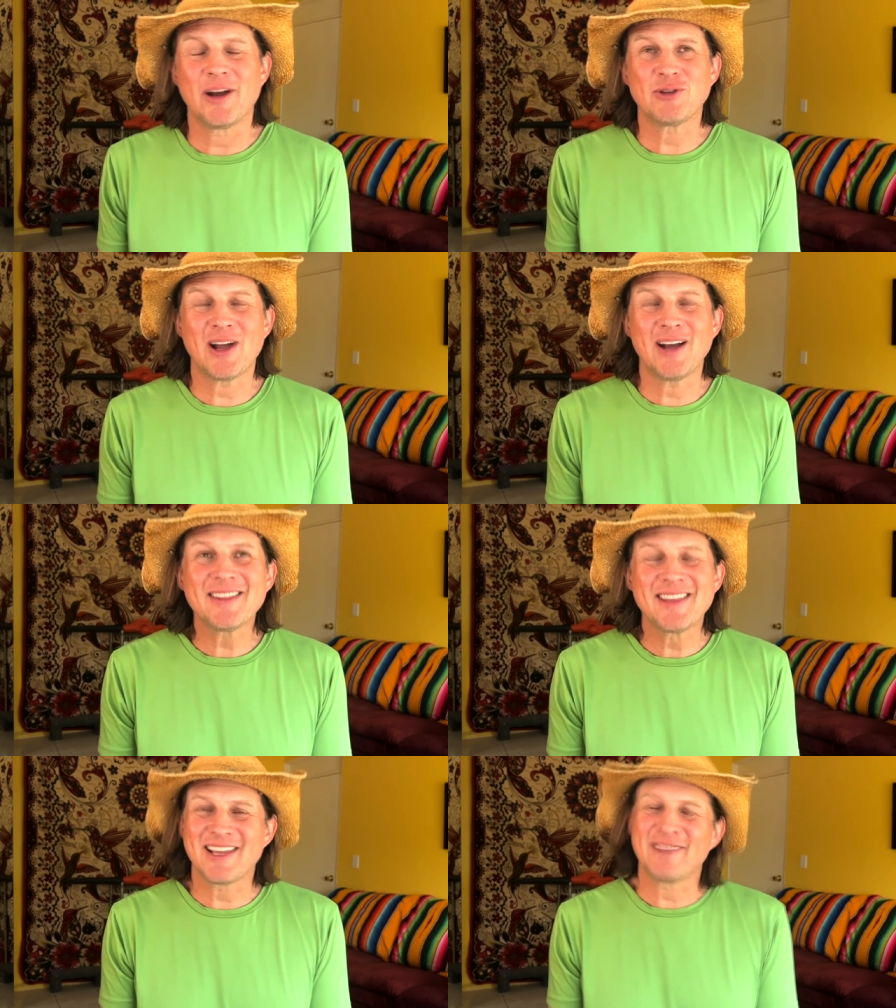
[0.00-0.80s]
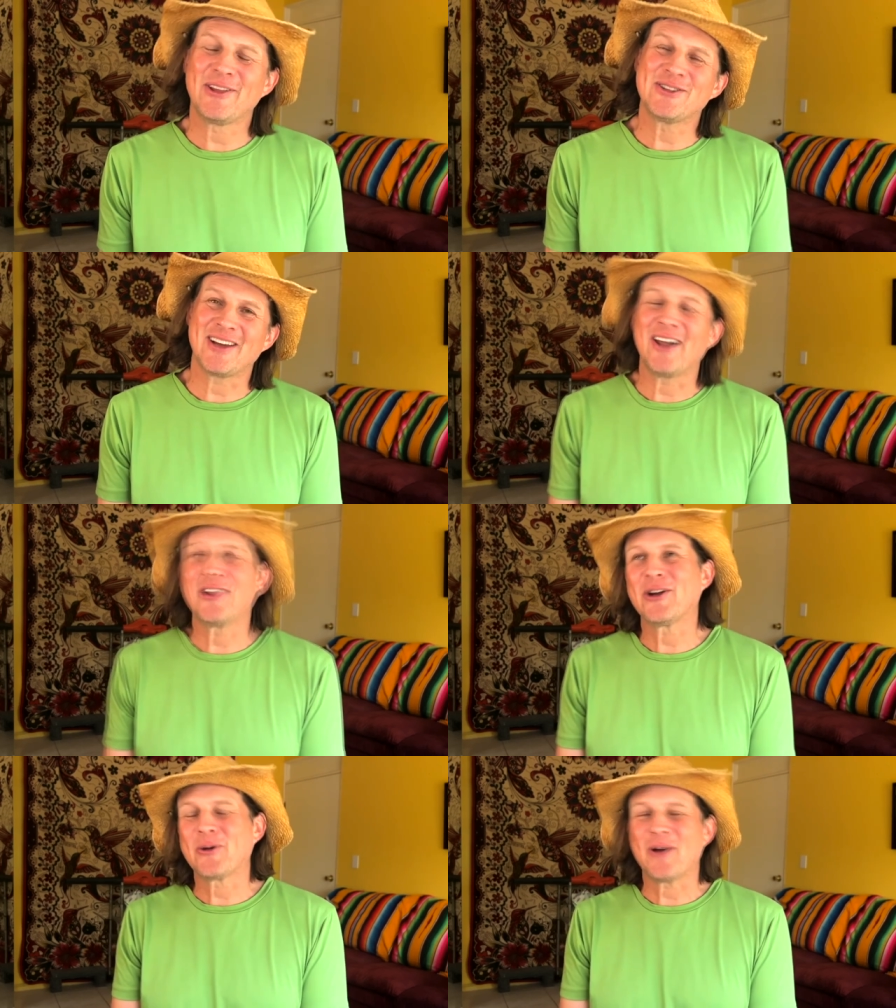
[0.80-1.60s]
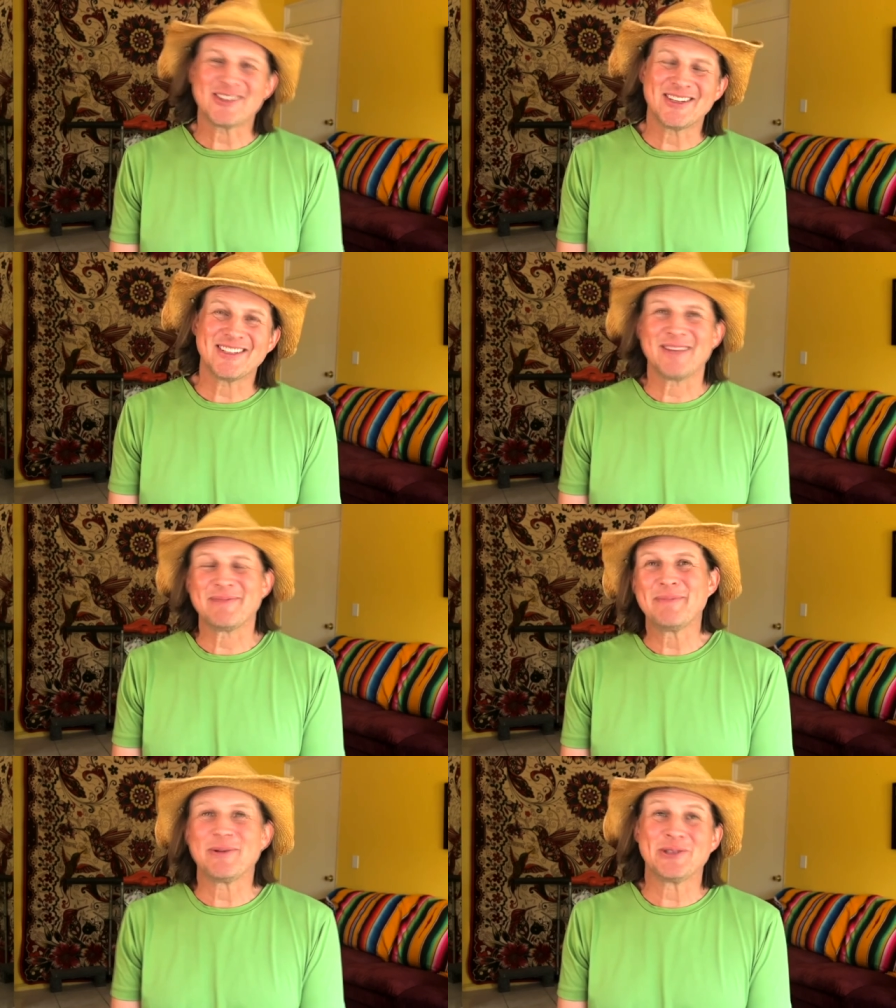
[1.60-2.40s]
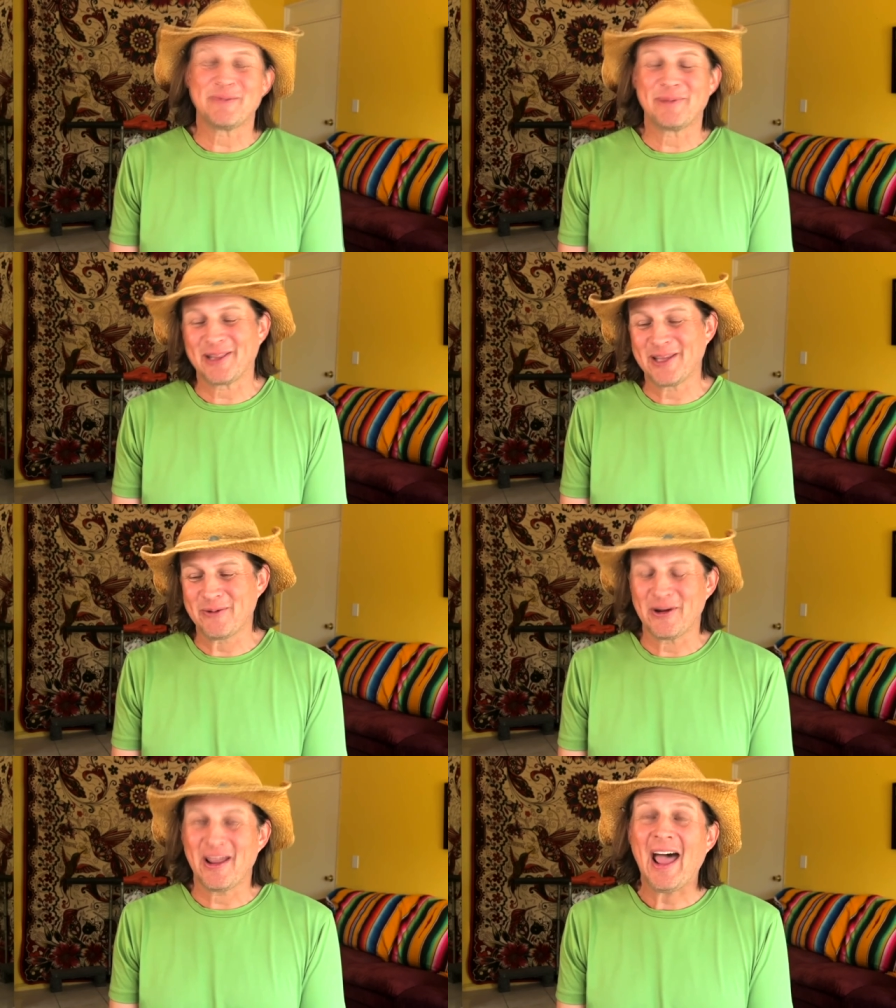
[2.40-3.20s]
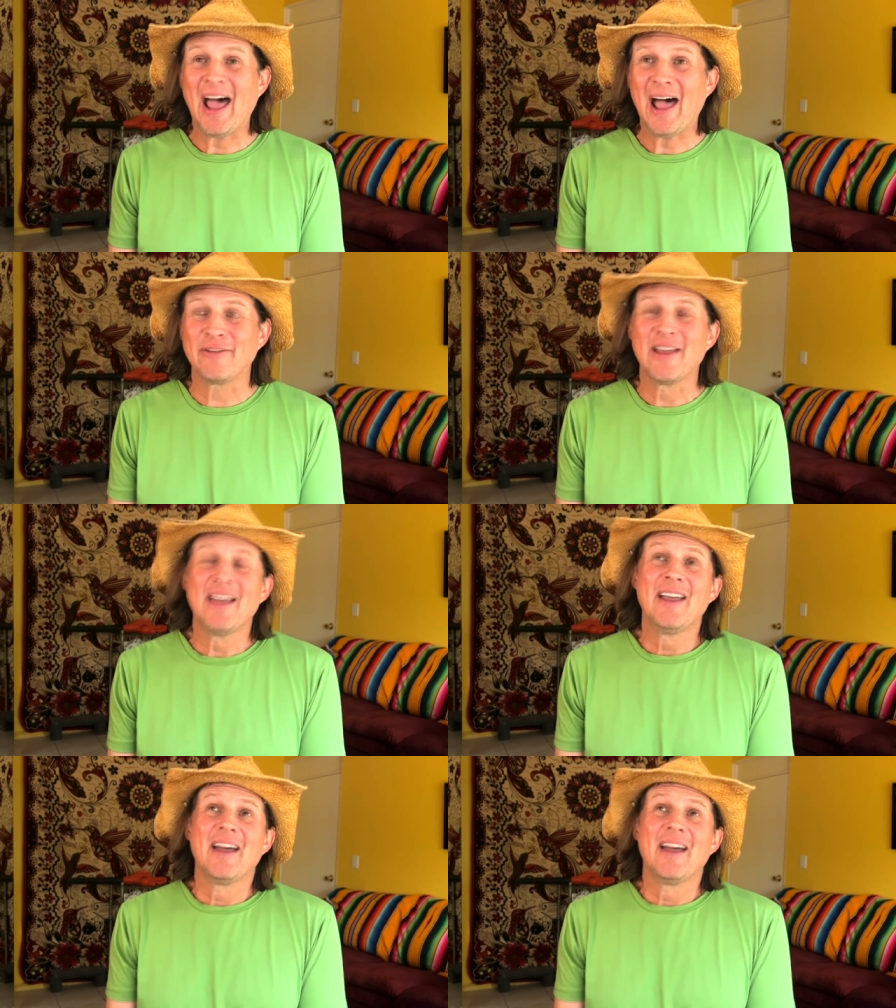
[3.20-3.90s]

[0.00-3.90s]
I'm trying to think if there's other questions that people typically would have.